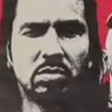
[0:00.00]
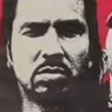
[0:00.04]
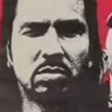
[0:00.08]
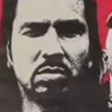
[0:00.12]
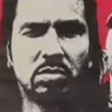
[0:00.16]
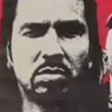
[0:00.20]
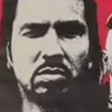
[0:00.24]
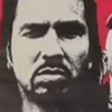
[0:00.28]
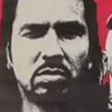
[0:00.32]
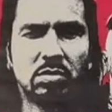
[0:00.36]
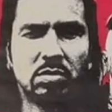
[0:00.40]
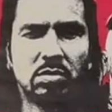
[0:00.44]

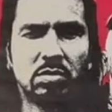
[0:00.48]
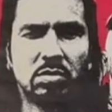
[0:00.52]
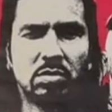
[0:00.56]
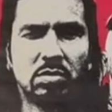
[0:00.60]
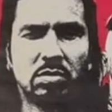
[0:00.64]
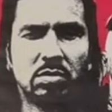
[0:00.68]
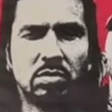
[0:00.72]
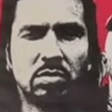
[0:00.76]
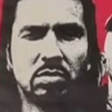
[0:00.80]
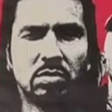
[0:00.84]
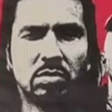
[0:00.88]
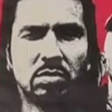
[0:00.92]

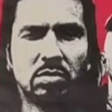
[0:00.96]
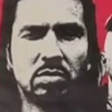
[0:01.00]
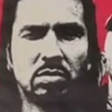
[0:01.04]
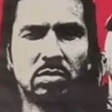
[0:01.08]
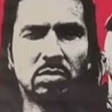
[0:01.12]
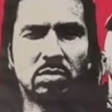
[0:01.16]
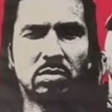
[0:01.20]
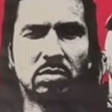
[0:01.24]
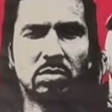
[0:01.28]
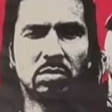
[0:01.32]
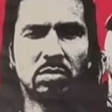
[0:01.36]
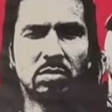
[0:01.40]

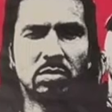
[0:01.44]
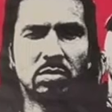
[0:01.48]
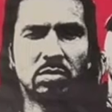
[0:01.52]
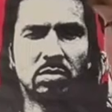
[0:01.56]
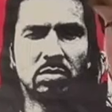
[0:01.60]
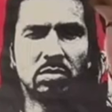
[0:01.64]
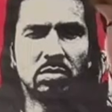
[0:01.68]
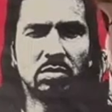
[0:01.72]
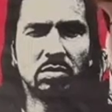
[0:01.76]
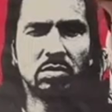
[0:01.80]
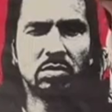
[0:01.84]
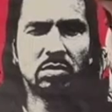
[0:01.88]

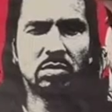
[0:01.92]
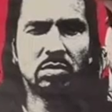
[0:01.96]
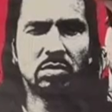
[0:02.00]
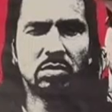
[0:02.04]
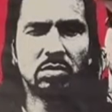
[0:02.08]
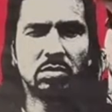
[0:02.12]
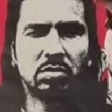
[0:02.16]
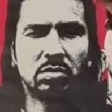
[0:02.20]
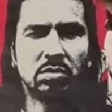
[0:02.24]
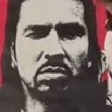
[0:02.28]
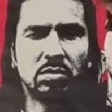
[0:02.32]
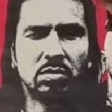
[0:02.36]

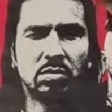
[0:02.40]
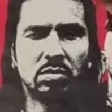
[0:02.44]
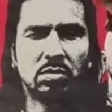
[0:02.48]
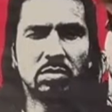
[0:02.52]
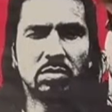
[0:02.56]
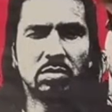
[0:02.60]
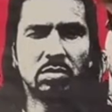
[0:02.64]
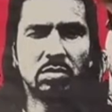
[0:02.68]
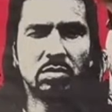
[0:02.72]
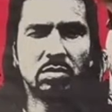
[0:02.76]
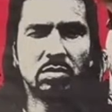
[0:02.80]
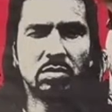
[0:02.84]

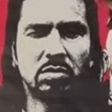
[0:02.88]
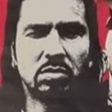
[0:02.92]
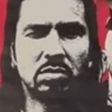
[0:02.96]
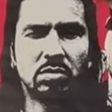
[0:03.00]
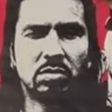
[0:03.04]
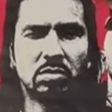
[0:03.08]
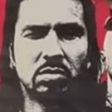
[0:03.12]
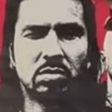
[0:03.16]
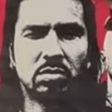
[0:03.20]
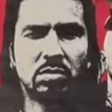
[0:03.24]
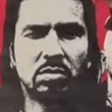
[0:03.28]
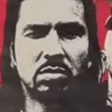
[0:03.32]

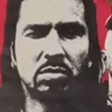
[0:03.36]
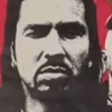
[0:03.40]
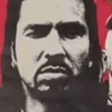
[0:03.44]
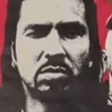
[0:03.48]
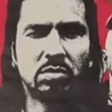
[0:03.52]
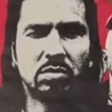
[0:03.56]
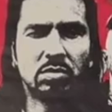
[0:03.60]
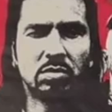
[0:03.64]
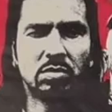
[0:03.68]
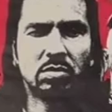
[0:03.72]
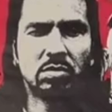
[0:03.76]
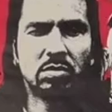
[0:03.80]

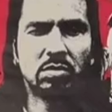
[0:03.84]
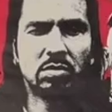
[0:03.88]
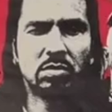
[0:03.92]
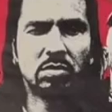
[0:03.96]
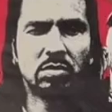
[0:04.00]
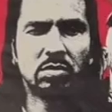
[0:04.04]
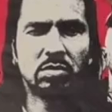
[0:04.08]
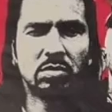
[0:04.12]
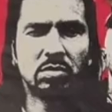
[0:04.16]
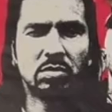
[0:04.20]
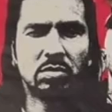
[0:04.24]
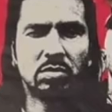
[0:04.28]

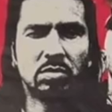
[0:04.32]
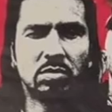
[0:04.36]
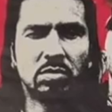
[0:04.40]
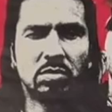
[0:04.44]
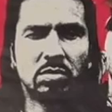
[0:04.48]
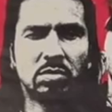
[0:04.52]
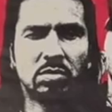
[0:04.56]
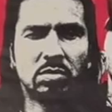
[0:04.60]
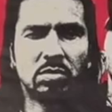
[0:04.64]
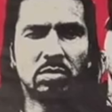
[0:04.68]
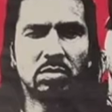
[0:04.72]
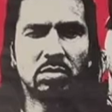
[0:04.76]

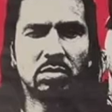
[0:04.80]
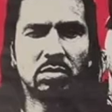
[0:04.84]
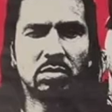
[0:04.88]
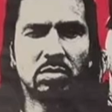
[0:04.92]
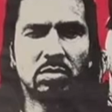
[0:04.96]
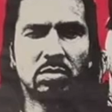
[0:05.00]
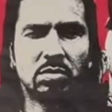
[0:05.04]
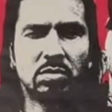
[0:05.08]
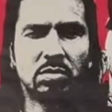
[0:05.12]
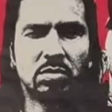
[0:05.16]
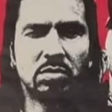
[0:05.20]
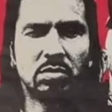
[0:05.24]

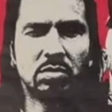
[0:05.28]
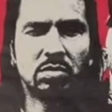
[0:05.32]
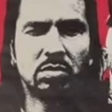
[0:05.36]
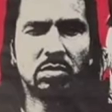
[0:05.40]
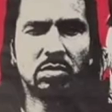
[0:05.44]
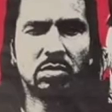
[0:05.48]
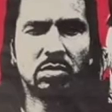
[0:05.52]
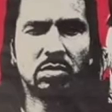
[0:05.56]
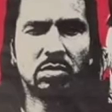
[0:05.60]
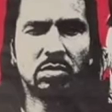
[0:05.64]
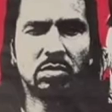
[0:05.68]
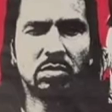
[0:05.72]

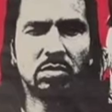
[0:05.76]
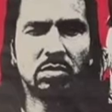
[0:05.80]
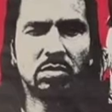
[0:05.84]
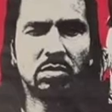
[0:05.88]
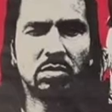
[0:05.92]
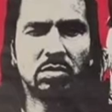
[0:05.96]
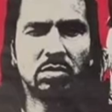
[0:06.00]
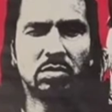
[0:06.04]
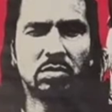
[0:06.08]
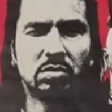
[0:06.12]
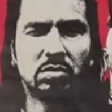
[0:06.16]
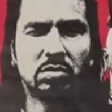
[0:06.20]

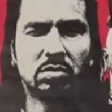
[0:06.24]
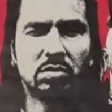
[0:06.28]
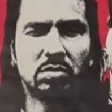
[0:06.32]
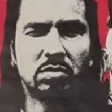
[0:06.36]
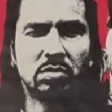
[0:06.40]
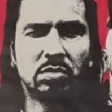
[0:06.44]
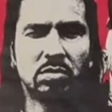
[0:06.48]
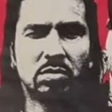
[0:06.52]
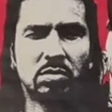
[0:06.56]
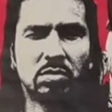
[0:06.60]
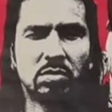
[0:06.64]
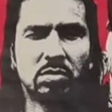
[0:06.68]

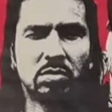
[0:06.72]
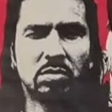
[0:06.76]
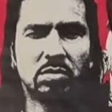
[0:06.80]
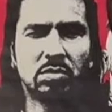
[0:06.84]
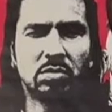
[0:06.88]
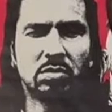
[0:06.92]
No words are spoken by the person on screen.